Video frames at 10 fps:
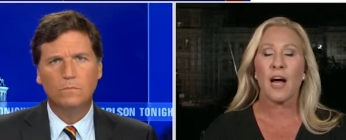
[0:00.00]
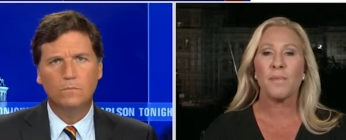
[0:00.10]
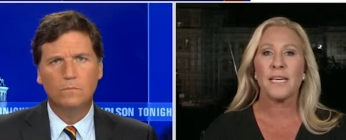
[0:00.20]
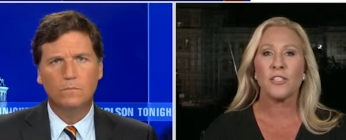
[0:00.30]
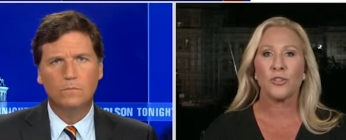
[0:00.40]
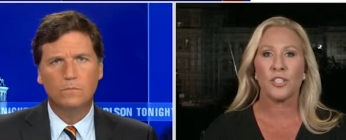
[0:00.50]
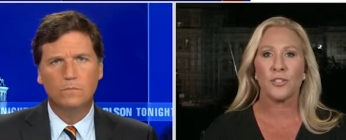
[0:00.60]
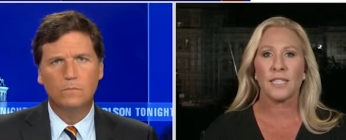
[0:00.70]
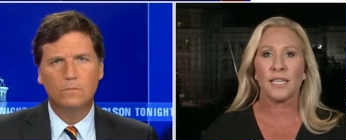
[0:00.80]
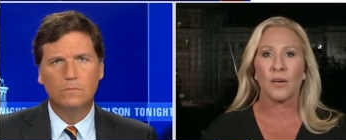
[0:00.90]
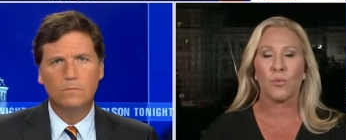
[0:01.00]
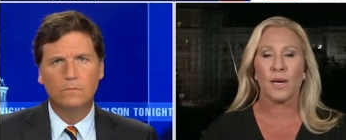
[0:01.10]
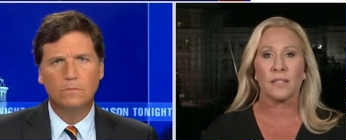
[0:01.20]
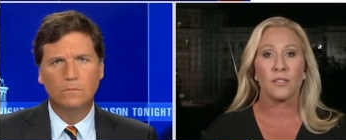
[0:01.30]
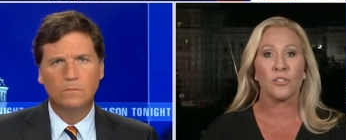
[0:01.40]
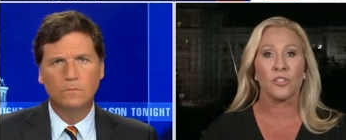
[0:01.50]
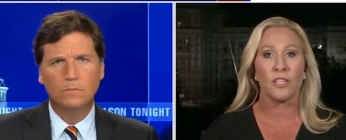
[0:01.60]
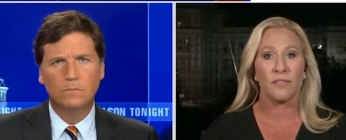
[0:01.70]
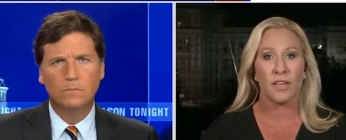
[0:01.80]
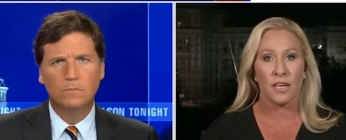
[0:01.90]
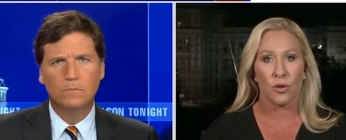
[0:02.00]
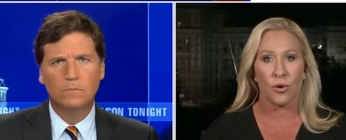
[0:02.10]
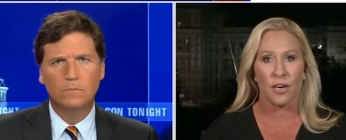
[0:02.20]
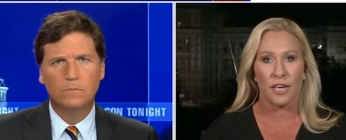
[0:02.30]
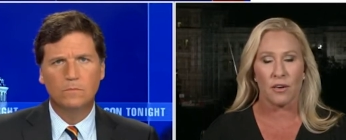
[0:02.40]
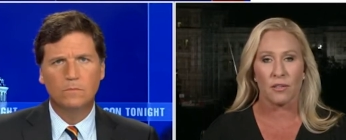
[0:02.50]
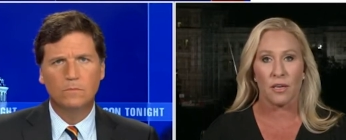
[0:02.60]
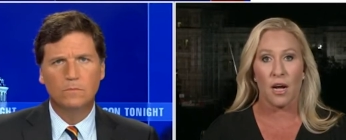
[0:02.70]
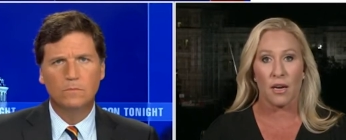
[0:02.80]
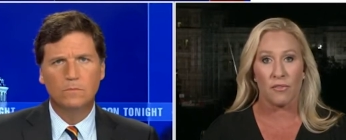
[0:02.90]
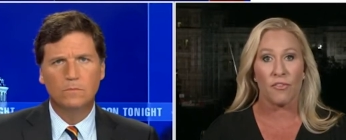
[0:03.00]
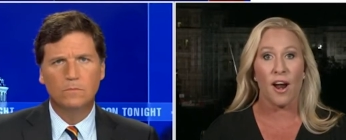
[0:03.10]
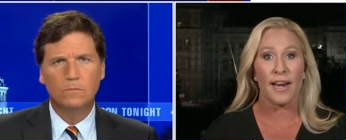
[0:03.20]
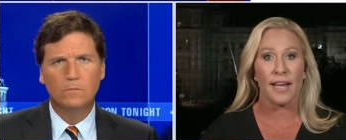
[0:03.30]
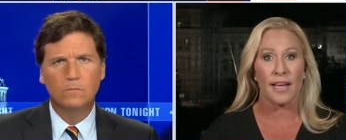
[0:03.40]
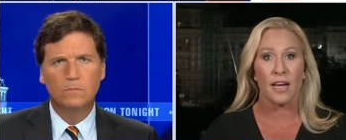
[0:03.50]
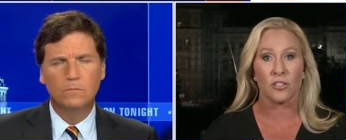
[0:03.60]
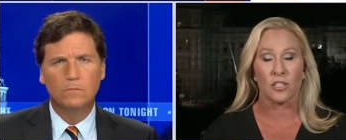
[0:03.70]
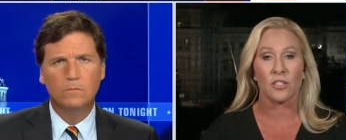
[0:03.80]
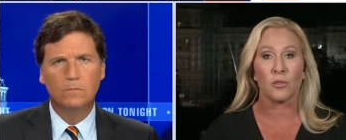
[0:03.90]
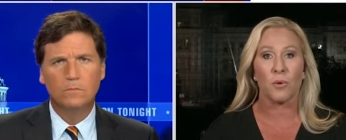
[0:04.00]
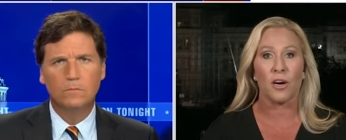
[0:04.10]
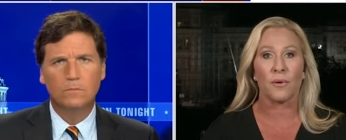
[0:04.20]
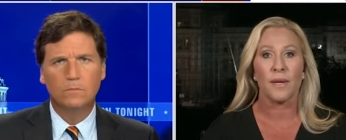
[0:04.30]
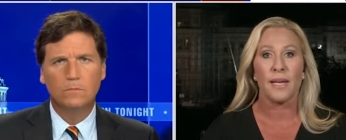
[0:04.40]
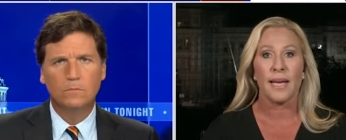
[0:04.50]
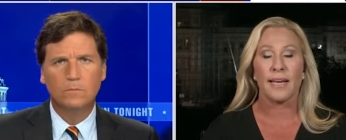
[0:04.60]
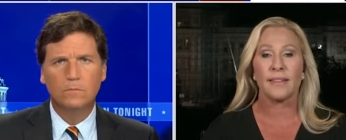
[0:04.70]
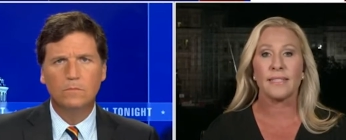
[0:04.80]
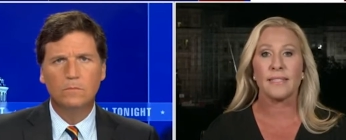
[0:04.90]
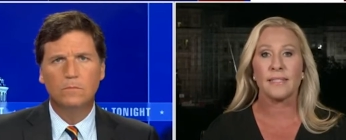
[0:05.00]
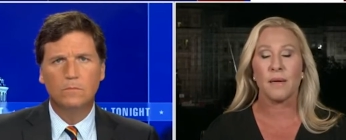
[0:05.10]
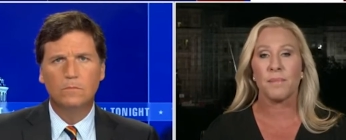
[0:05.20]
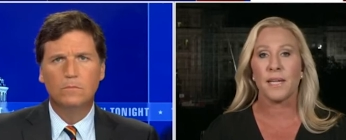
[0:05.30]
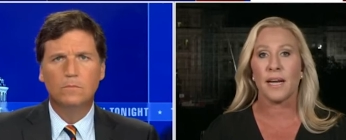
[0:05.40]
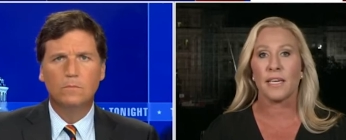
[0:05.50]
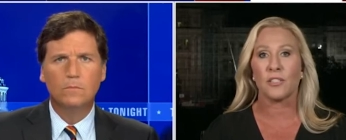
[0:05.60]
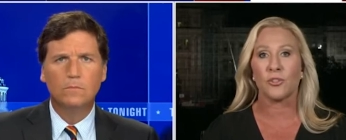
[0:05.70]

Speaker 1: I'll be introducing a resolution of inquiry on, on Friday, actually, tomorrow. And this is something I